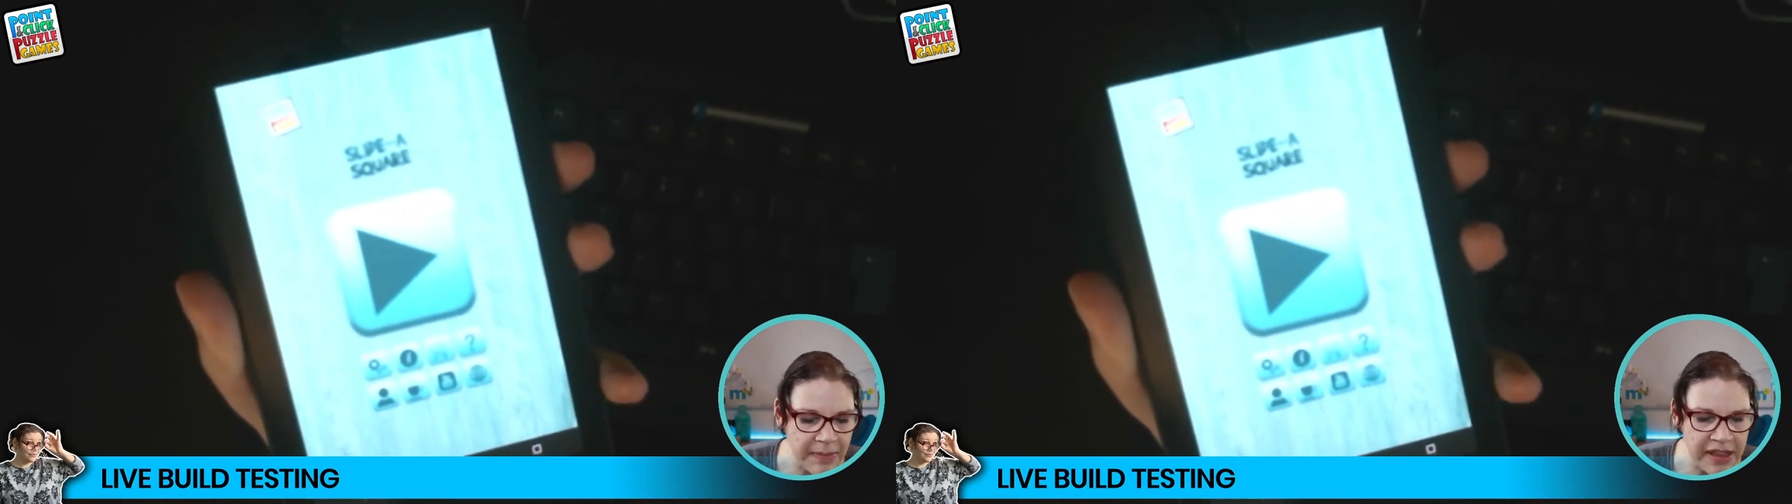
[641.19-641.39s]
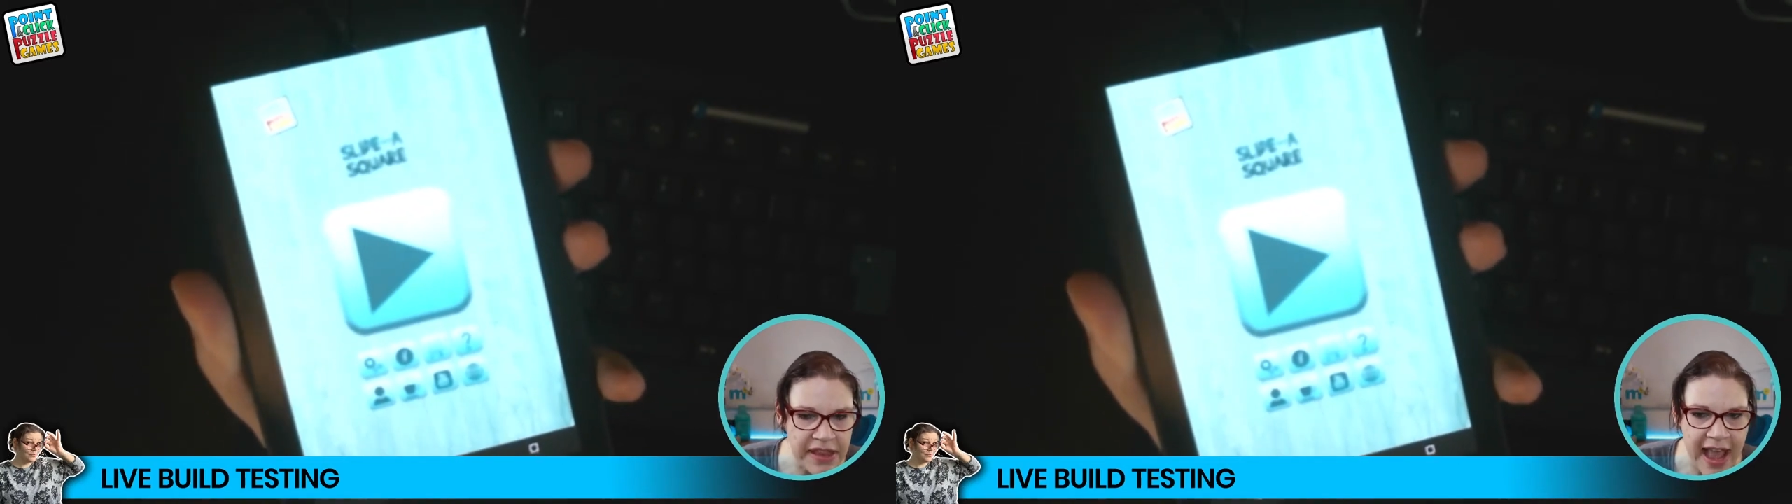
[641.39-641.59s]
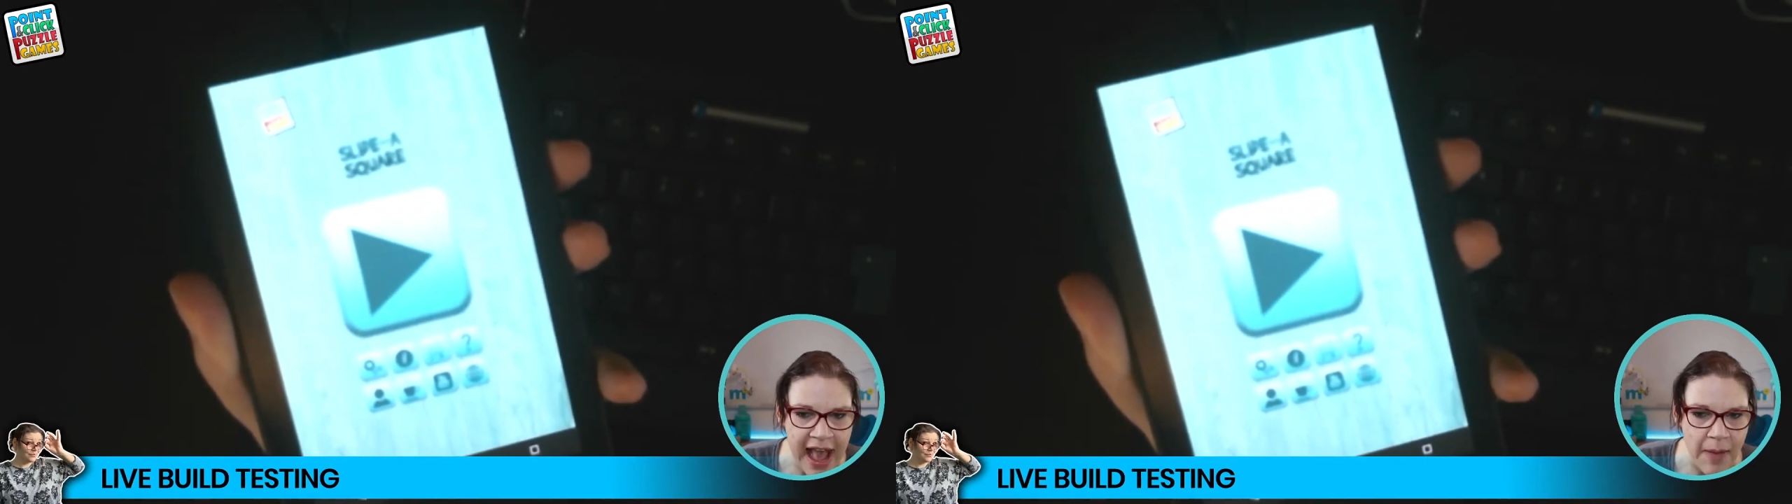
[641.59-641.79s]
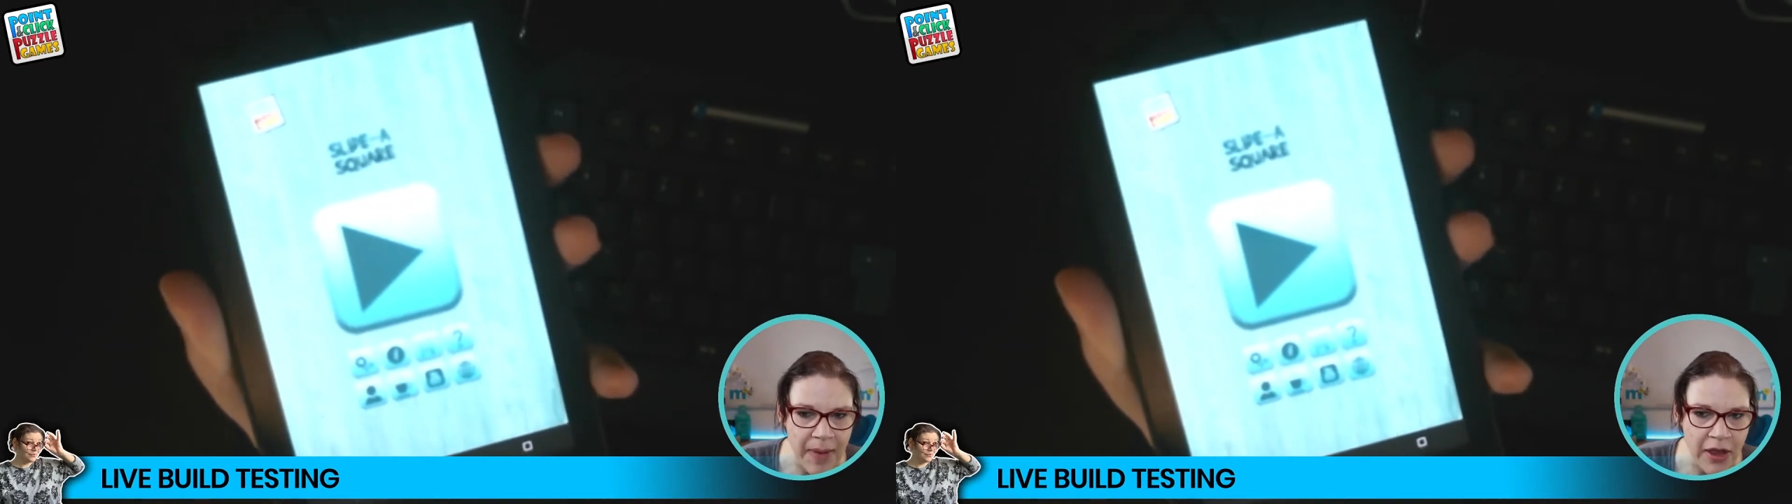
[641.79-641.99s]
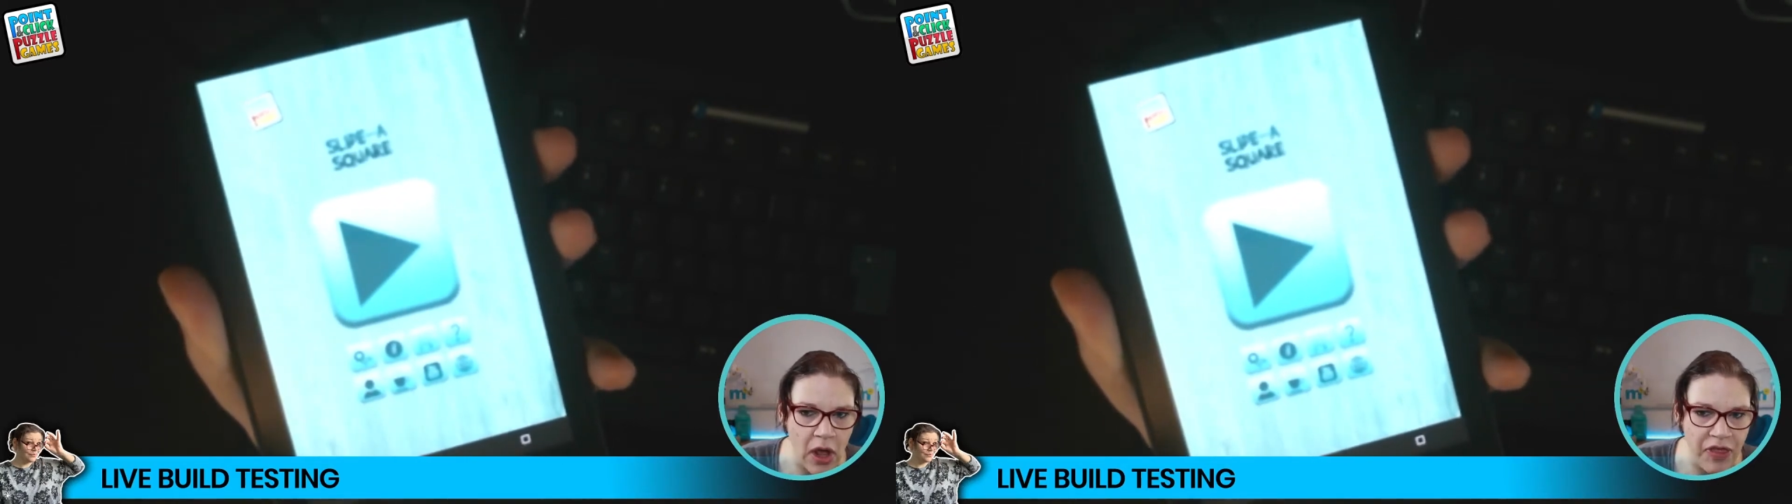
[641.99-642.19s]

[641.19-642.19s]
in the app and